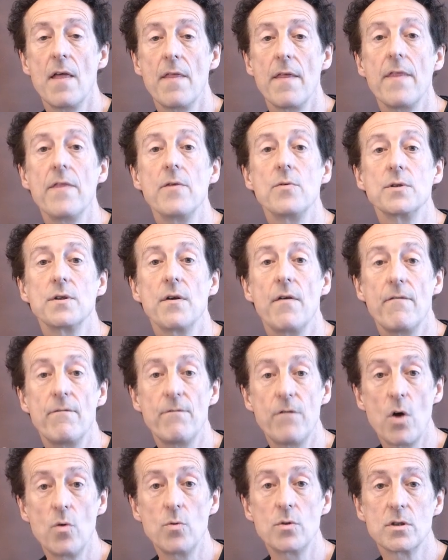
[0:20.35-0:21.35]
Then there was
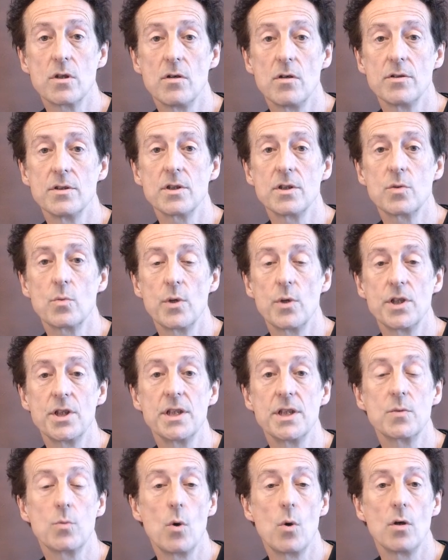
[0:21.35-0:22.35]
photons,
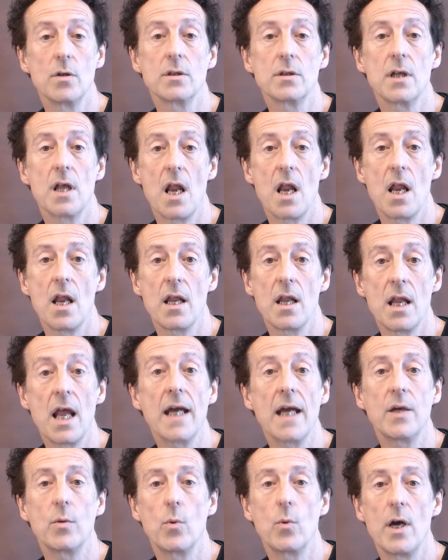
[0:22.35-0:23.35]
which is what
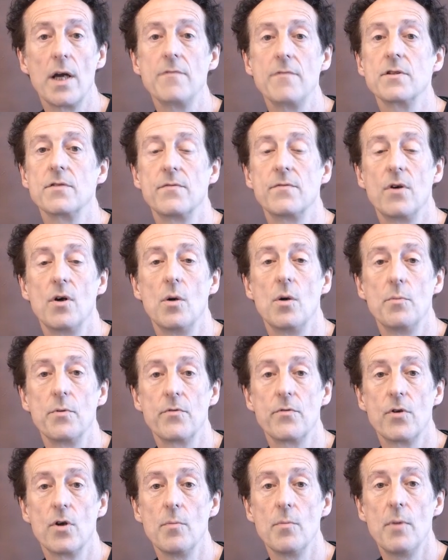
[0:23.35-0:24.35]
light waves are
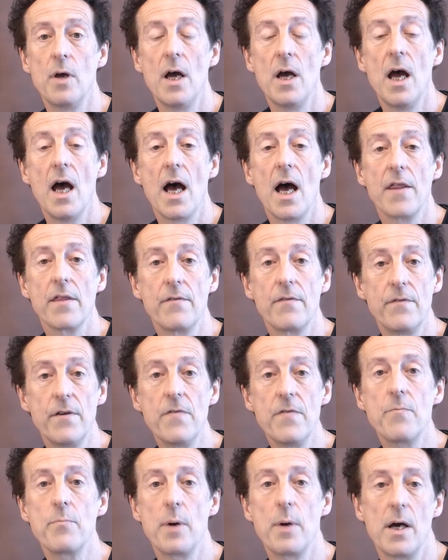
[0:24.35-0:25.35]
formed from, and the
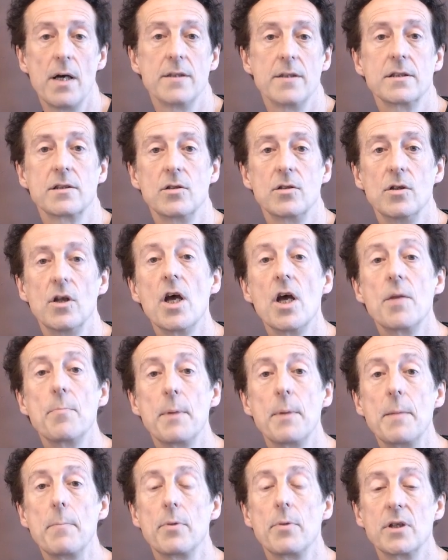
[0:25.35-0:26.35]
5th particle
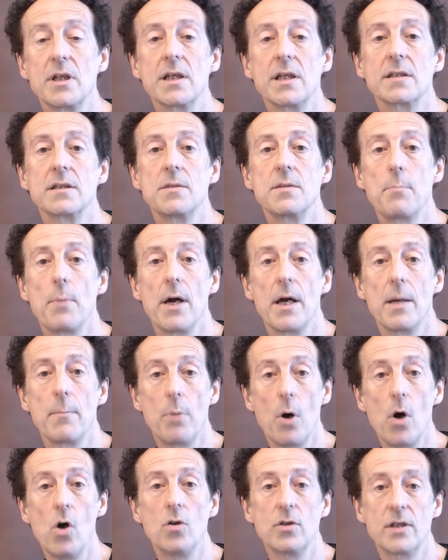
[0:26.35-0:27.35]
had been predicted by
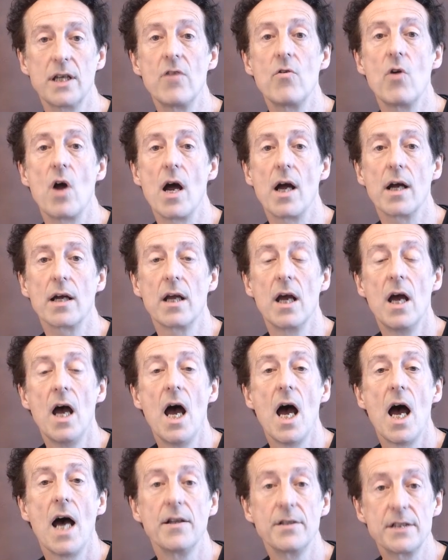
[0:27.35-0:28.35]
Paul Dirac
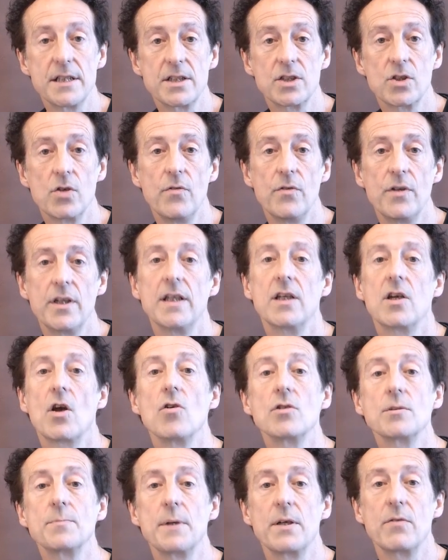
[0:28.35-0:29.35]
and discovered in
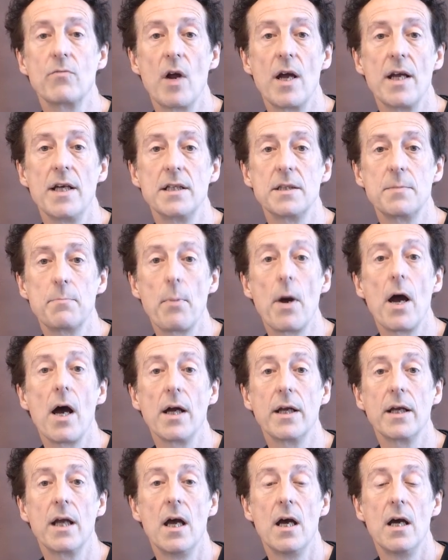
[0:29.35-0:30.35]
cosmic rays
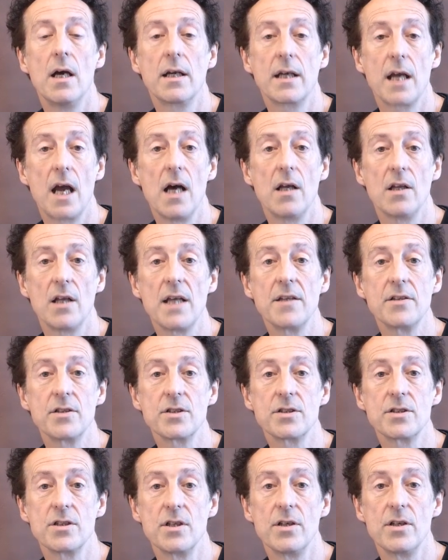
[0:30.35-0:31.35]
by Carl
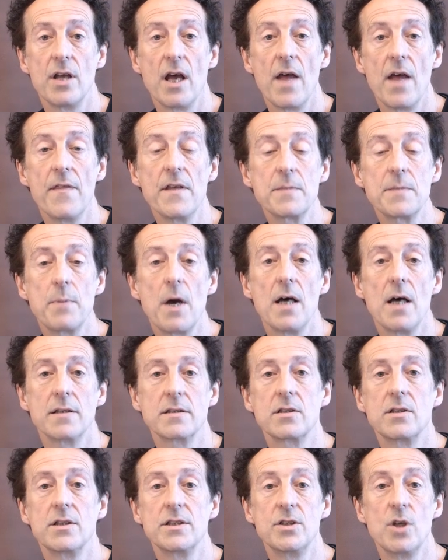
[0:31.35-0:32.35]
Anderson, and this
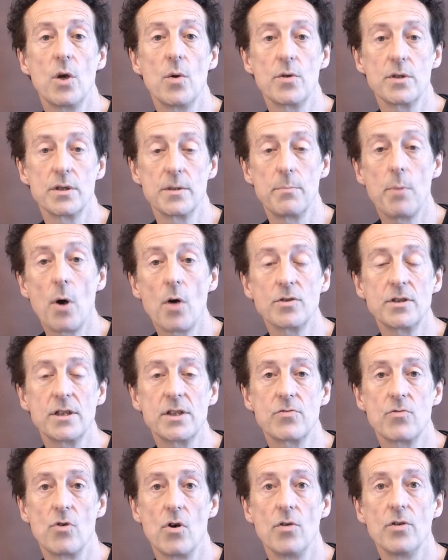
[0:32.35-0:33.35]
particle is known as the
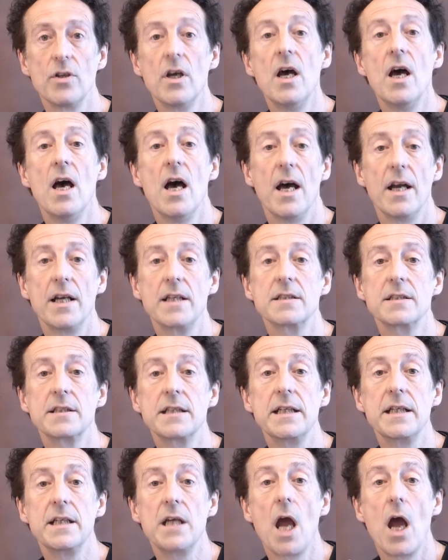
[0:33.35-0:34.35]
positron, and it's
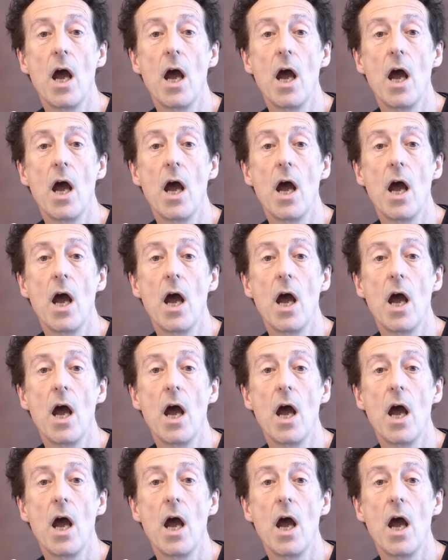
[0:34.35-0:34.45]
the